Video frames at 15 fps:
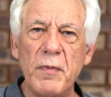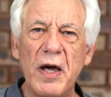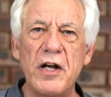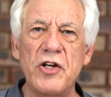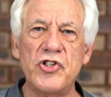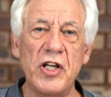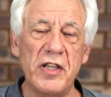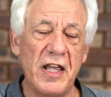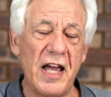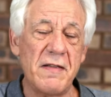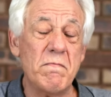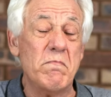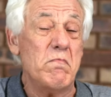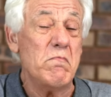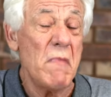manager that
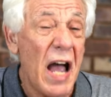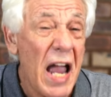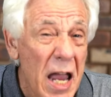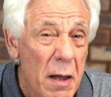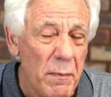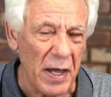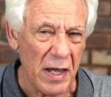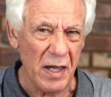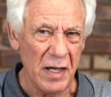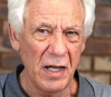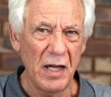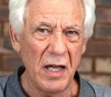maybe